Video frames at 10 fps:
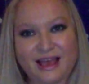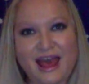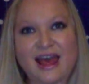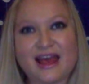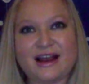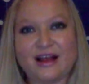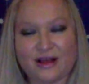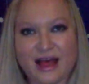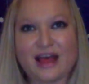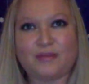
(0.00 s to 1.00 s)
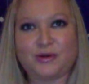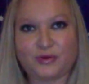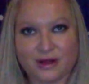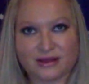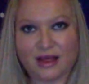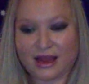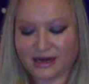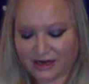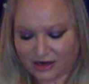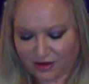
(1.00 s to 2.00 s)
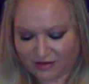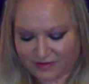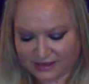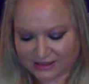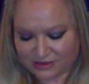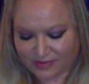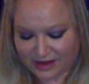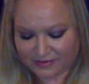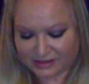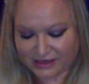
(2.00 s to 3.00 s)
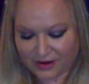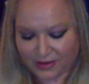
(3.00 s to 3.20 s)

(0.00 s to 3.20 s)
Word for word: can help you align in all of this as well. So